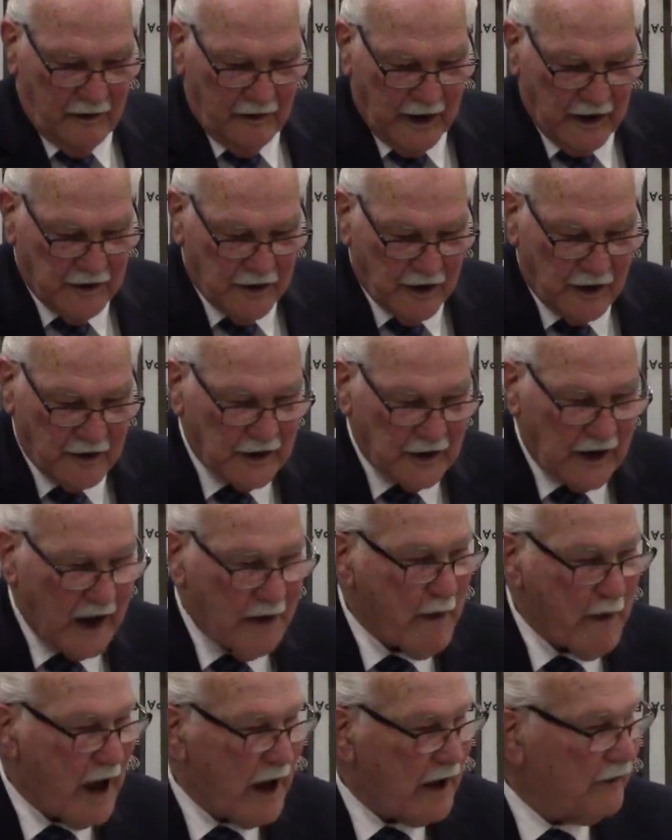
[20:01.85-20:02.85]
they just came
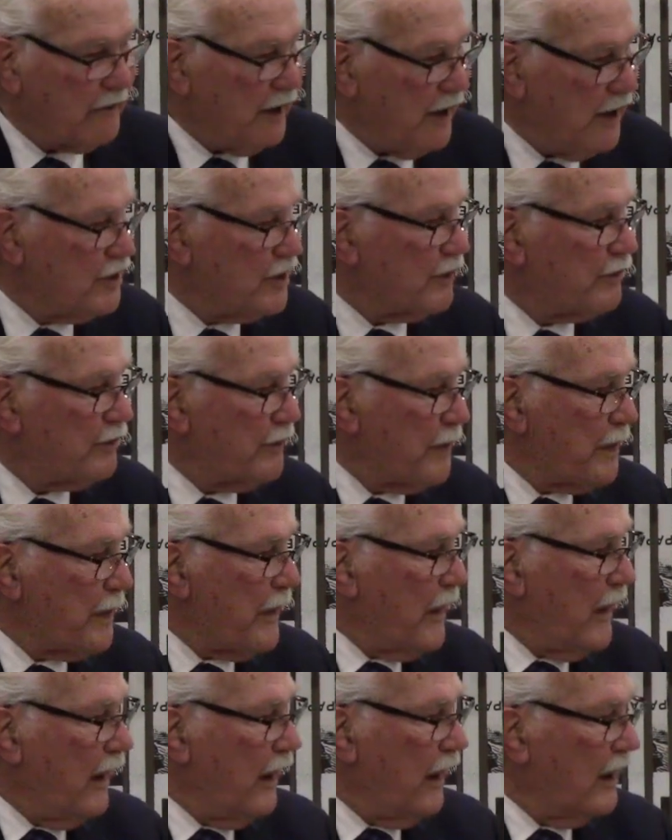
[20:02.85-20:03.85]
out of Egypt
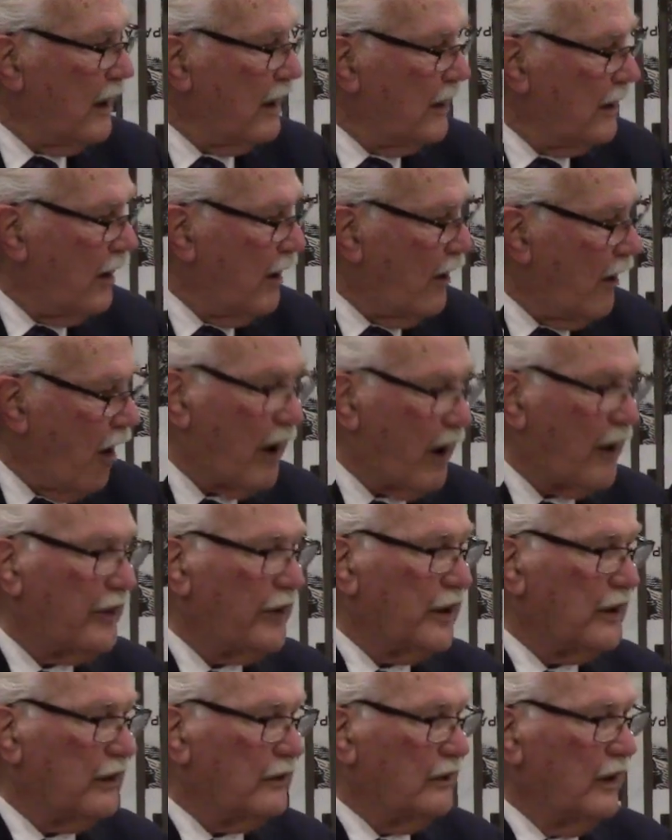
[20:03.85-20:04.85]
and all of
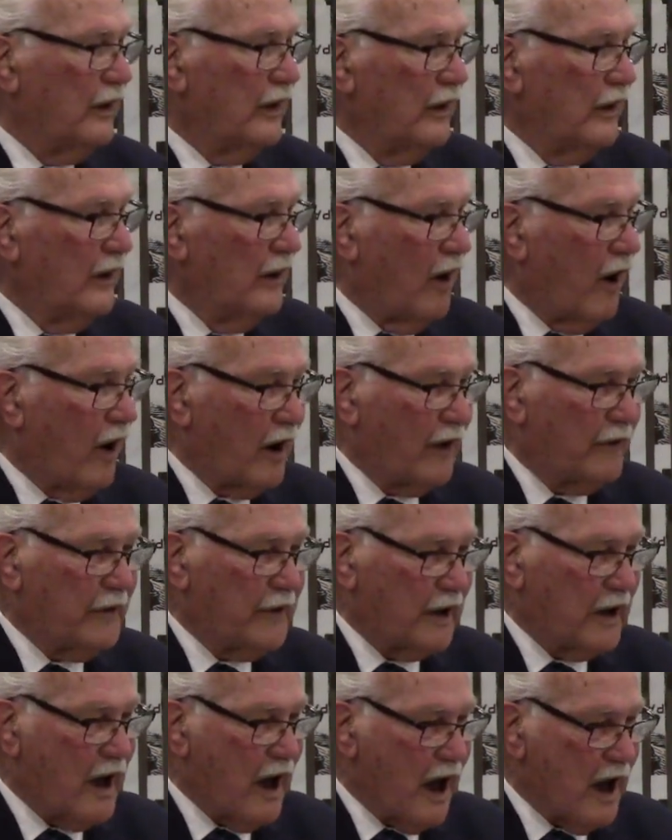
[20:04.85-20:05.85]
the all of the
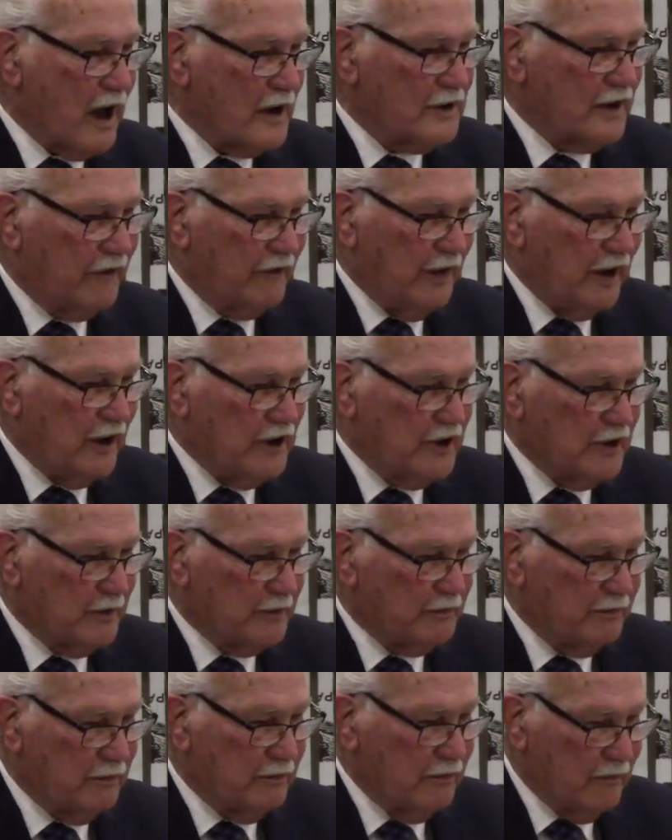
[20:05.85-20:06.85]
gods of Egypt
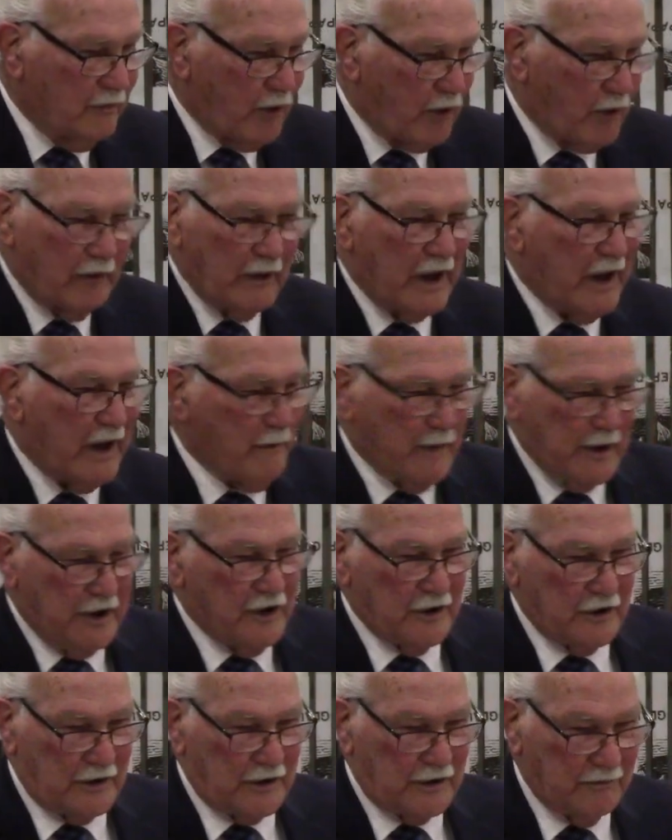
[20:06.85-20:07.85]
were
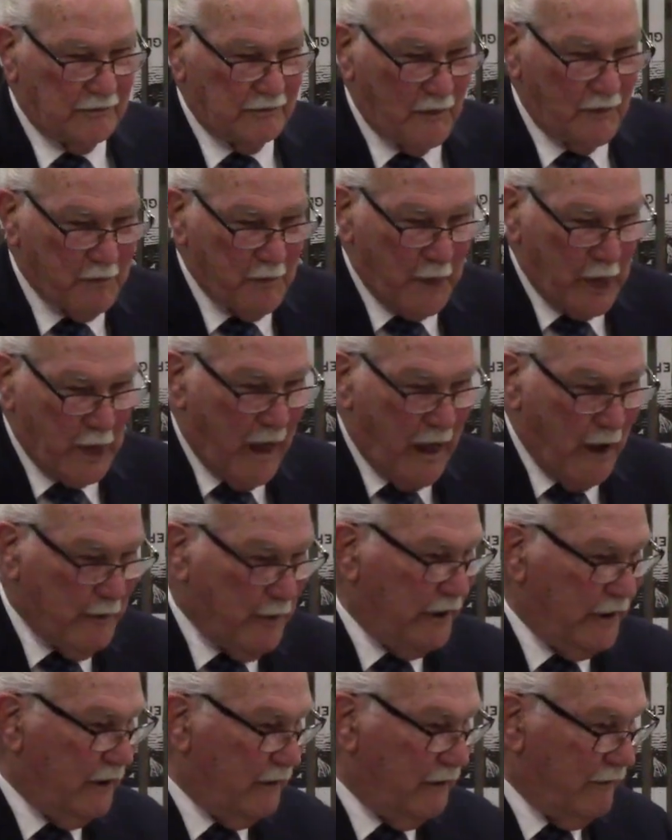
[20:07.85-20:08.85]
images. I
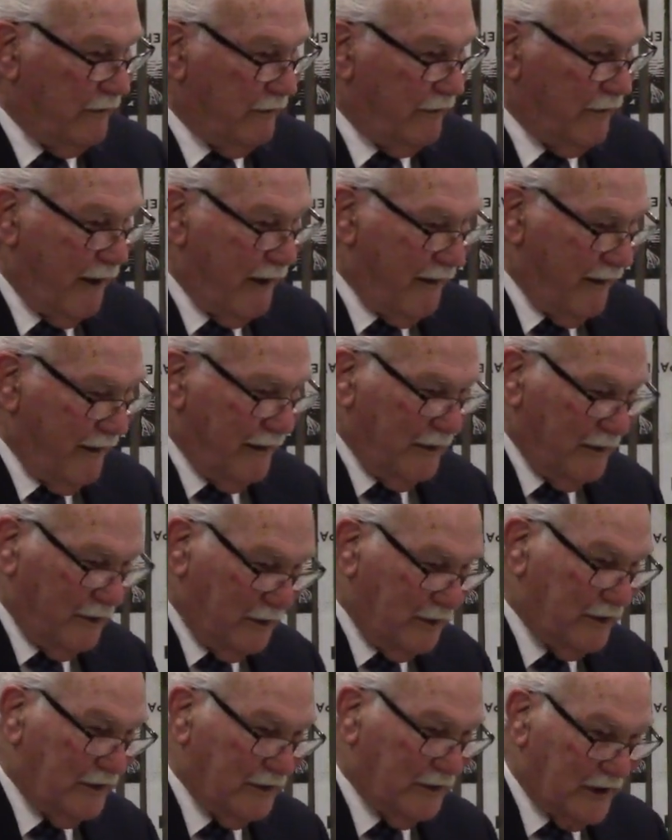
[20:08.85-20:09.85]
mean,
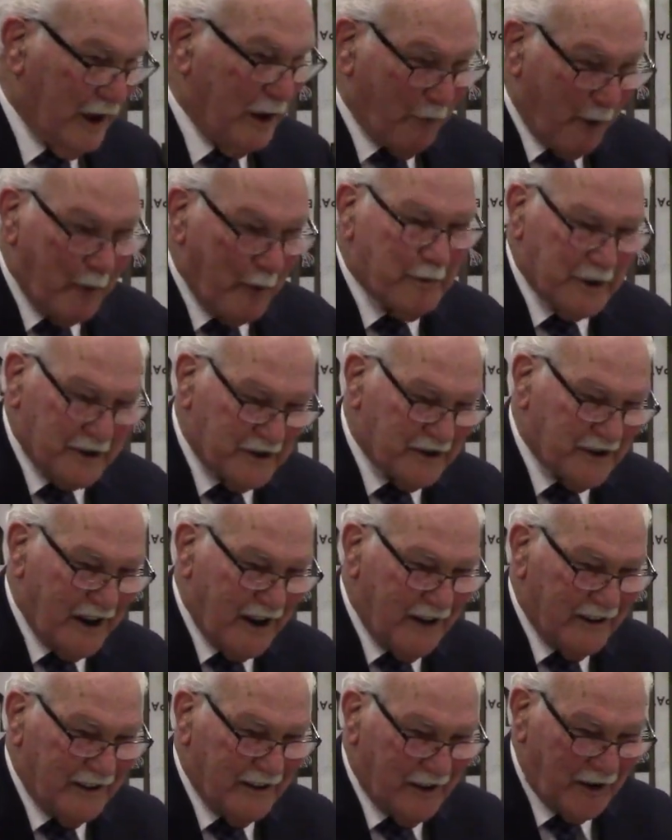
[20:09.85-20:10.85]
they
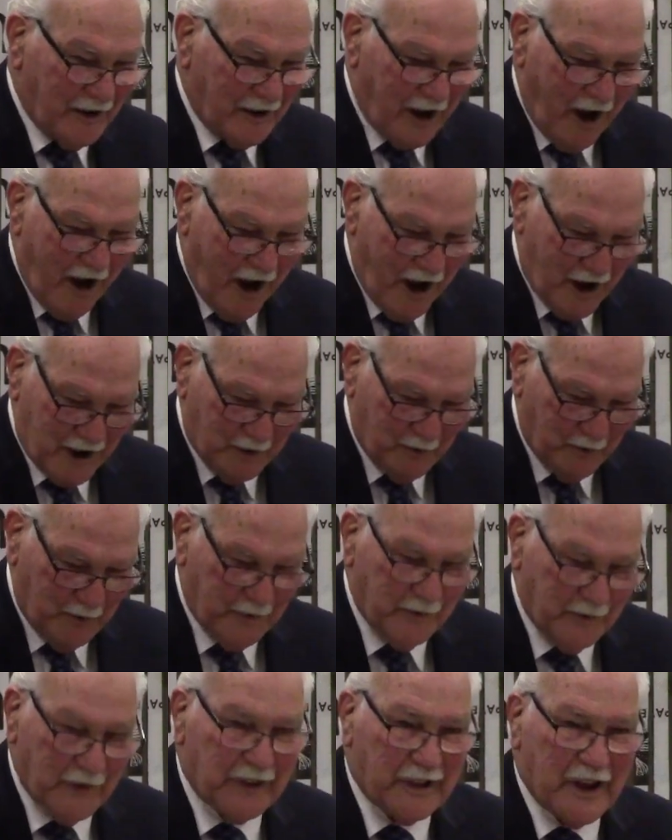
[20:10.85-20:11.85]
represented their gods
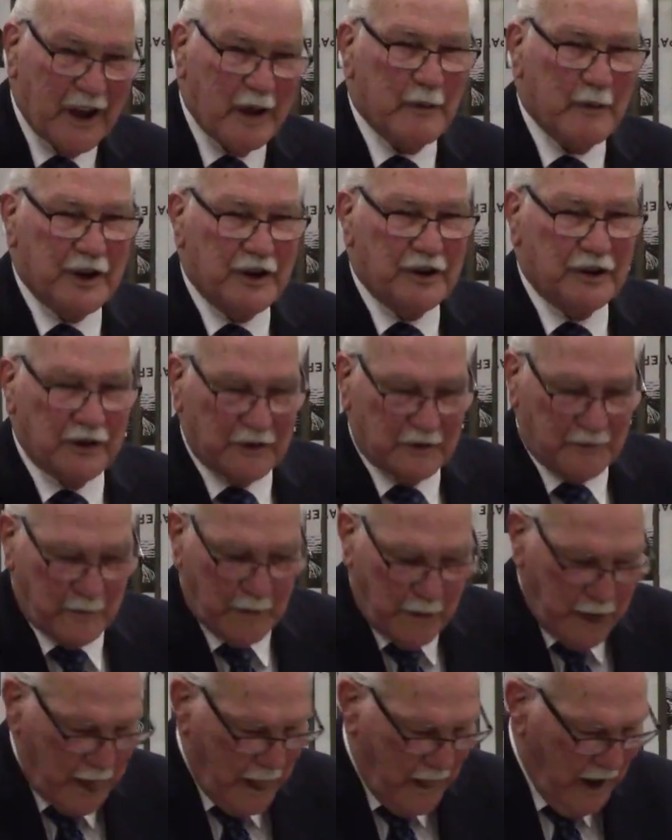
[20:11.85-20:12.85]
with images,
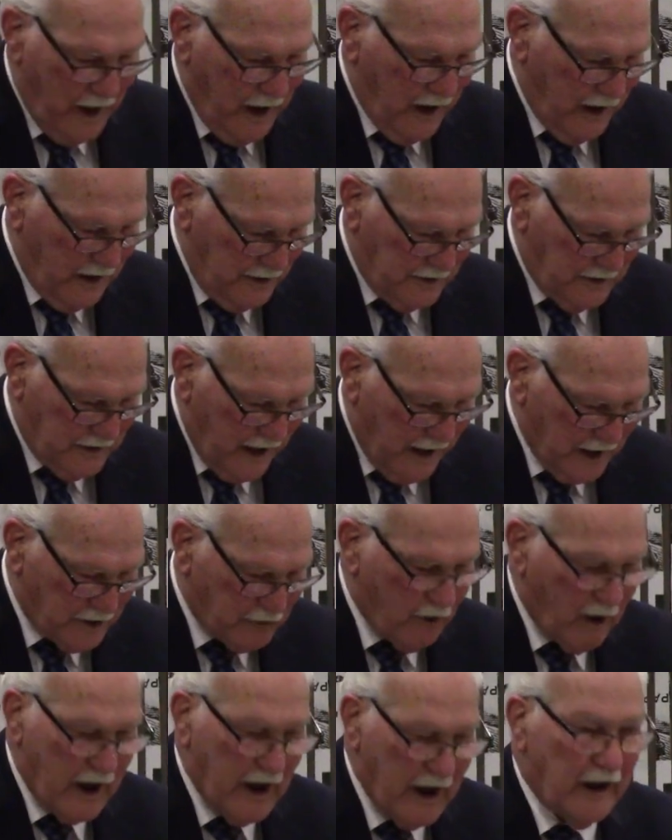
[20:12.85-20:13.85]
and that's
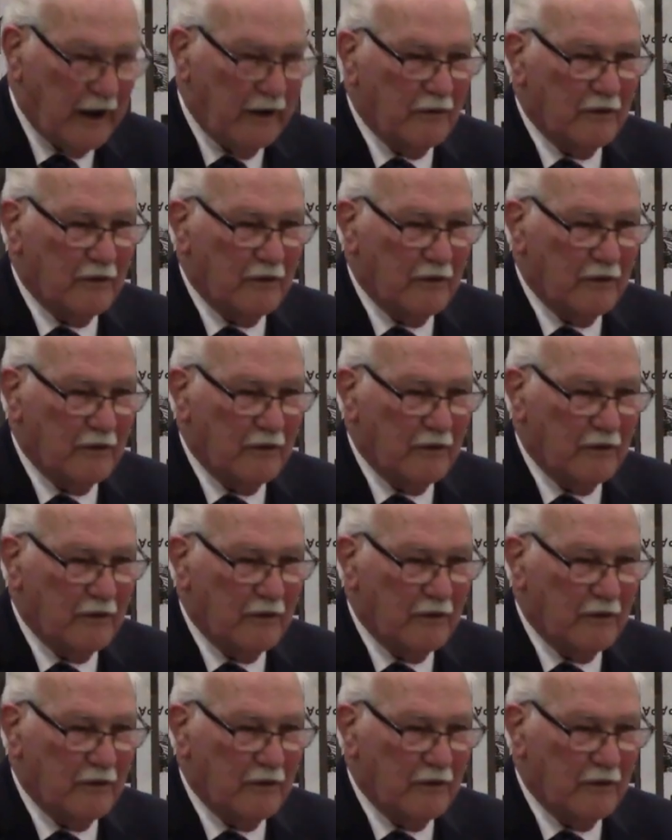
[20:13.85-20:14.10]
why he,